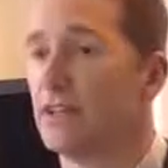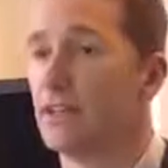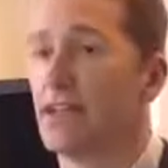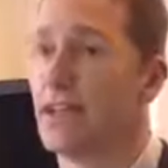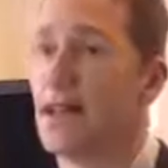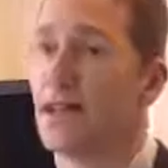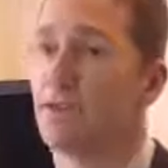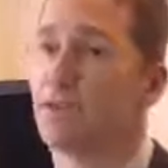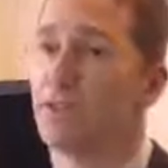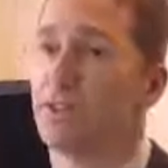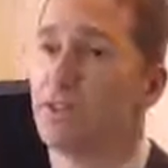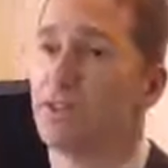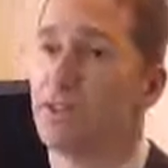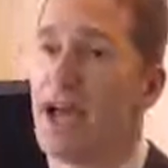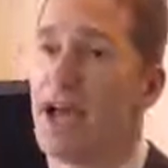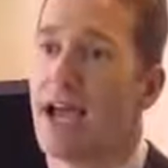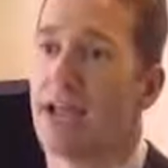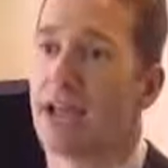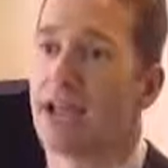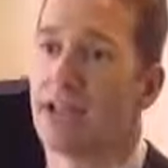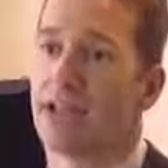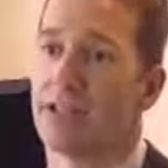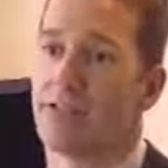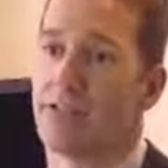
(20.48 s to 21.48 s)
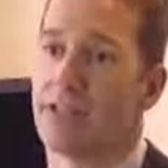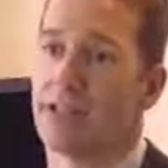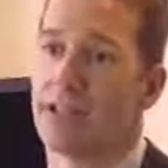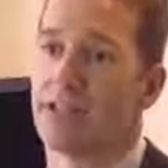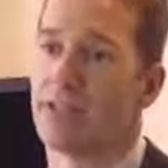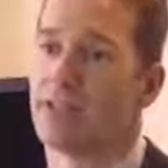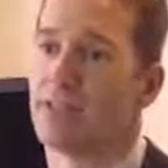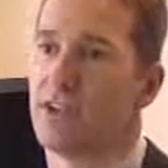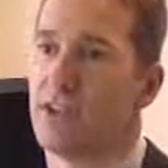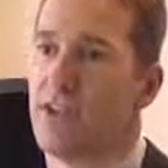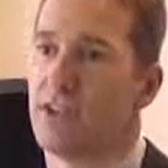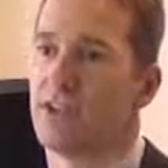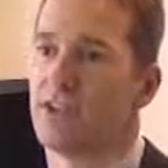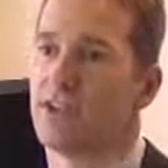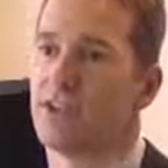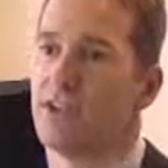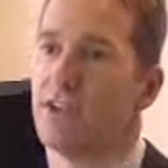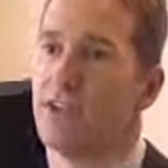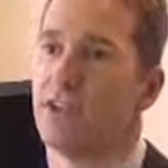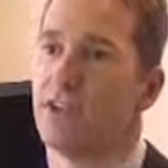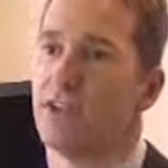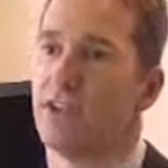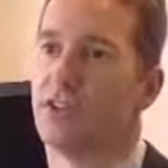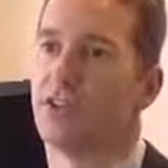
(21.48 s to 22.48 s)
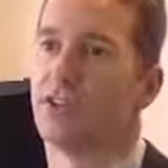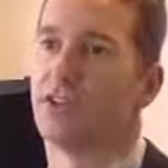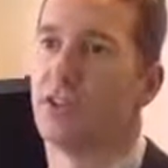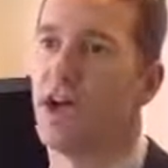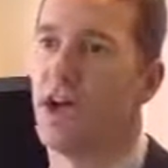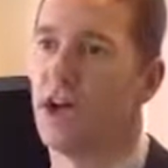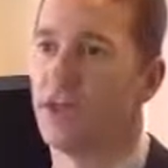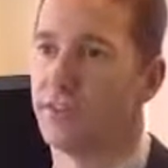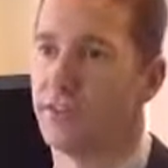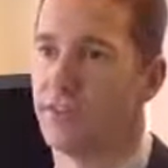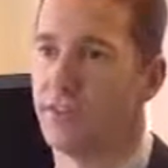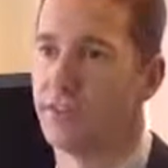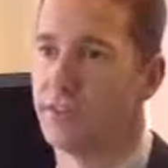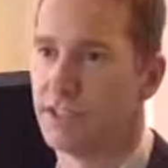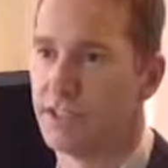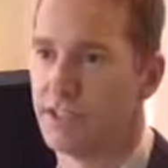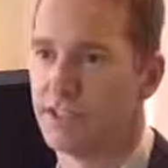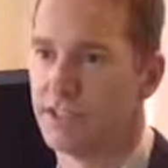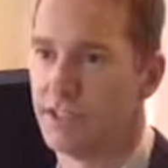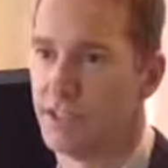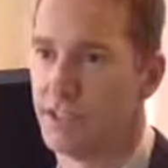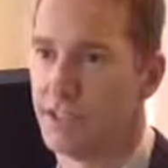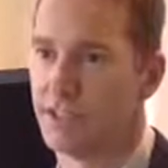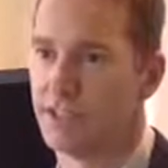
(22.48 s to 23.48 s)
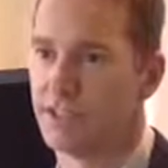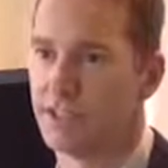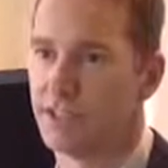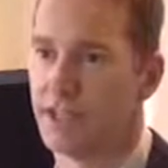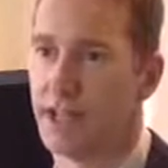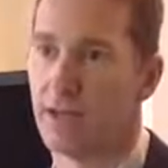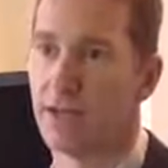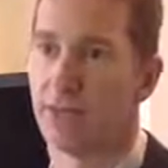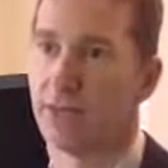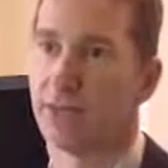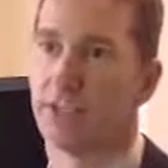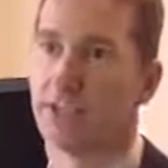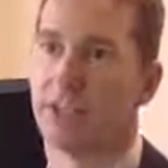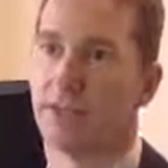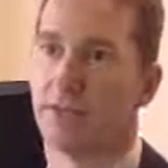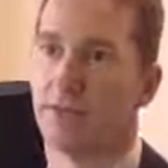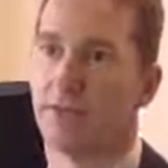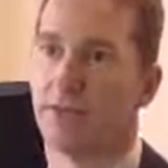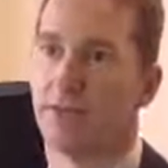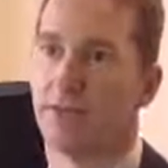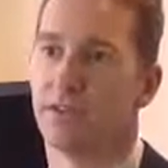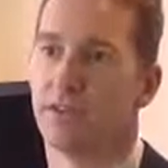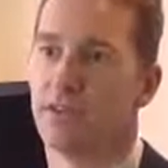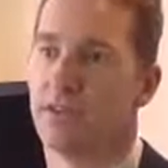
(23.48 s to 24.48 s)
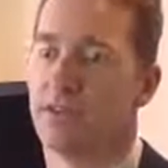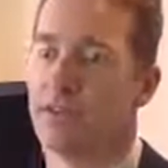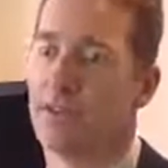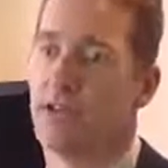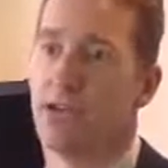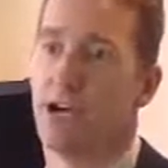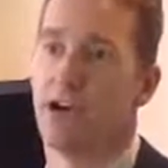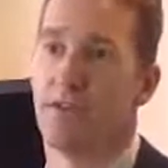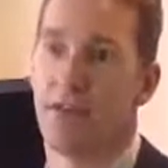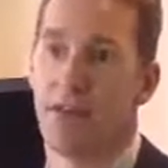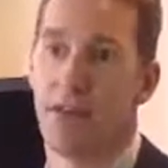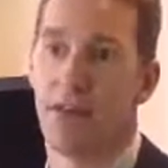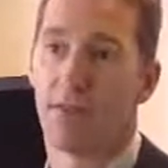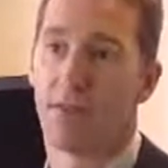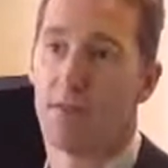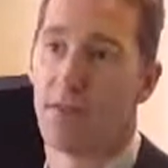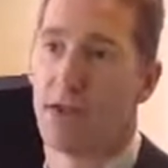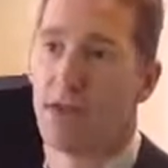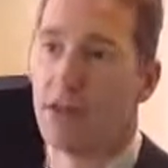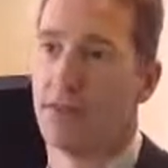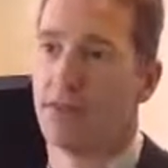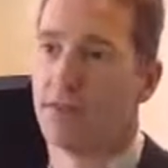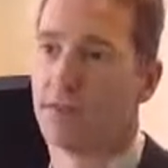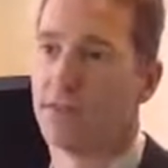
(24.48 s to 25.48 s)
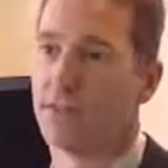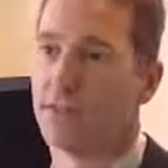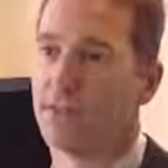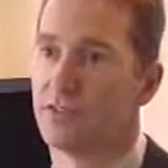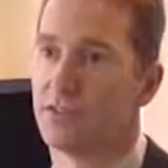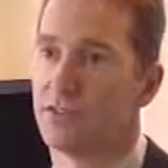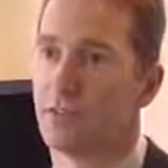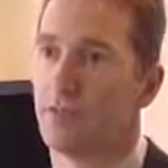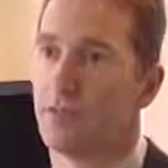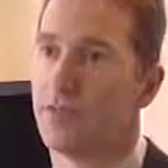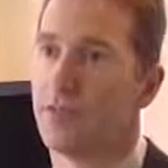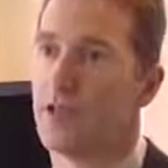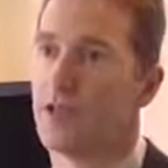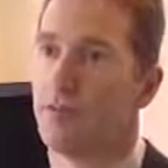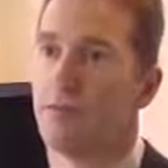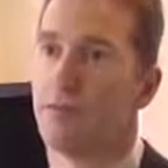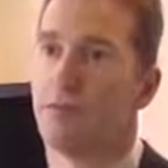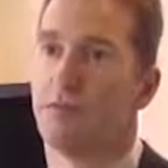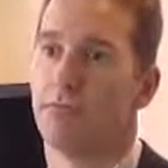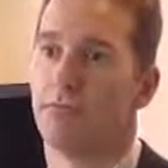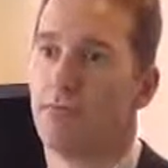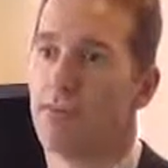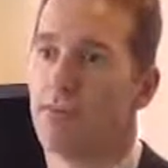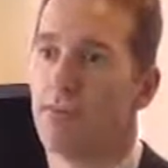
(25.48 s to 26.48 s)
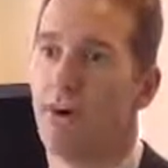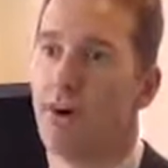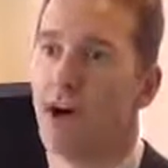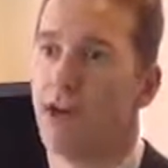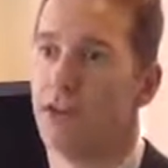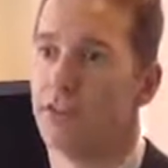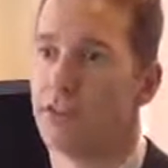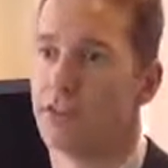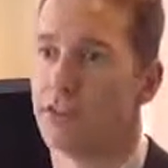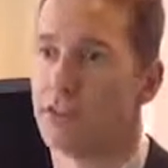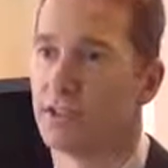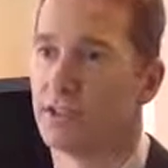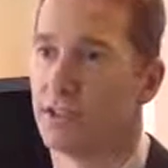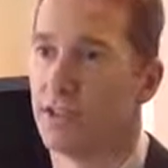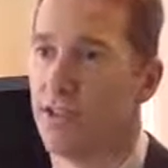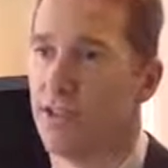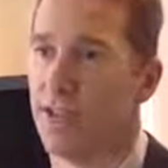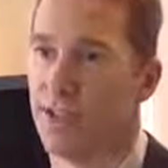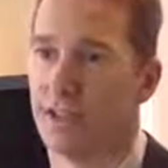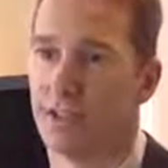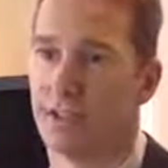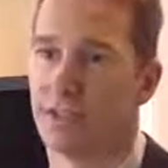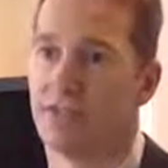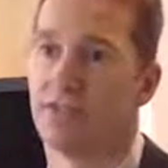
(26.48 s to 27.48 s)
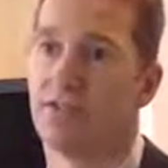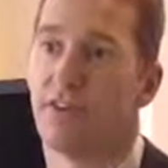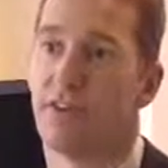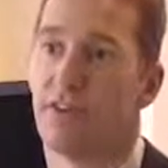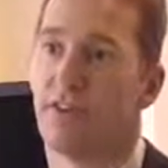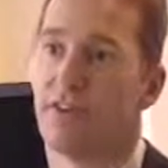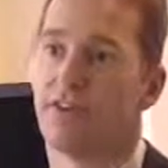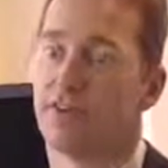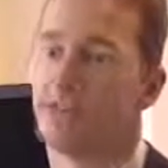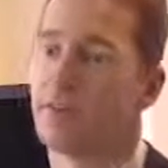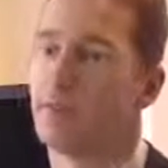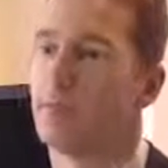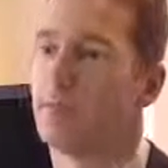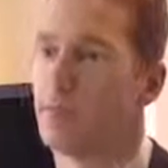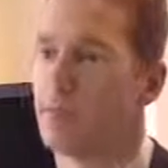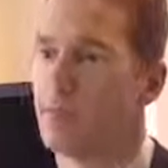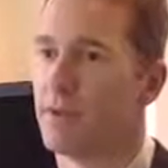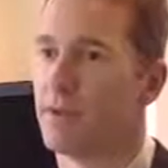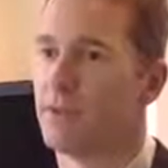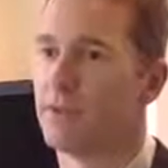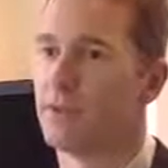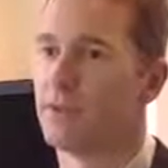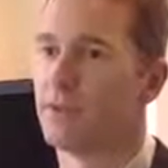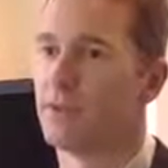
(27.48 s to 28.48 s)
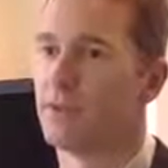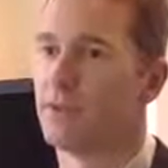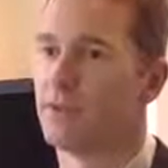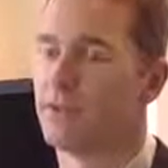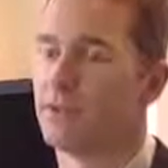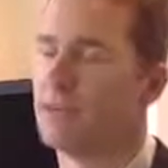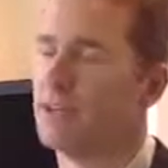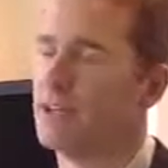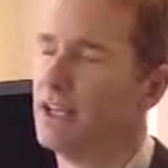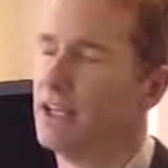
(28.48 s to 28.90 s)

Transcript: it allows me to accurately assess the size of the defect that I'm dealing with around the pelvis when I'm revising a failed hip replacement.